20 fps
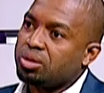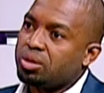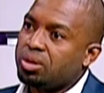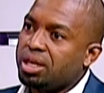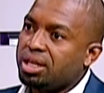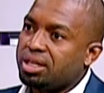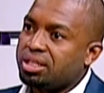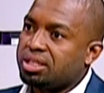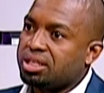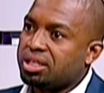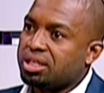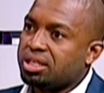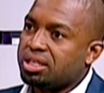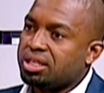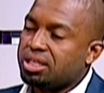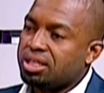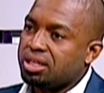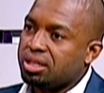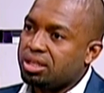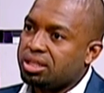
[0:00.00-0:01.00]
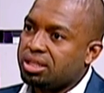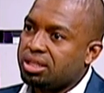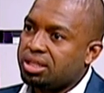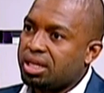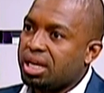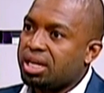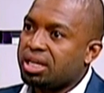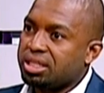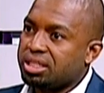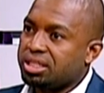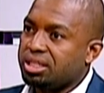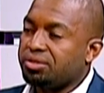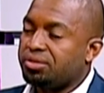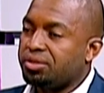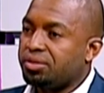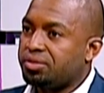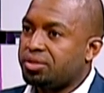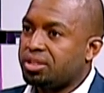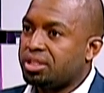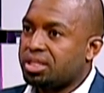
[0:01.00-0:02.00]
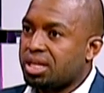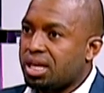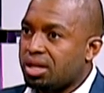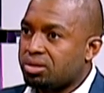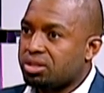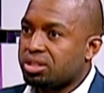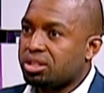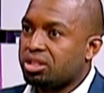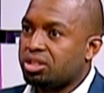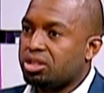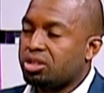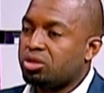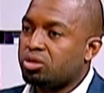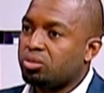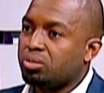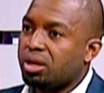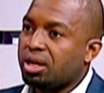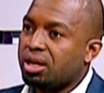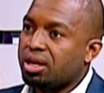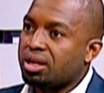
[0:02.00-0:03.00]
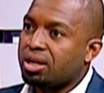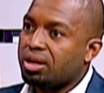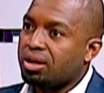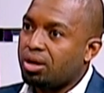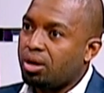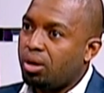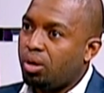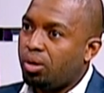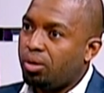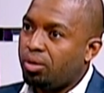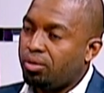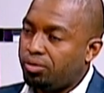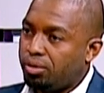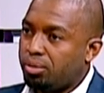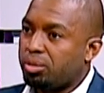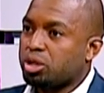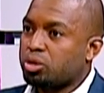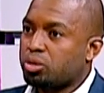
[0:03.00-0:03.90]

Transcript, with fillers: donated 350,000 to my former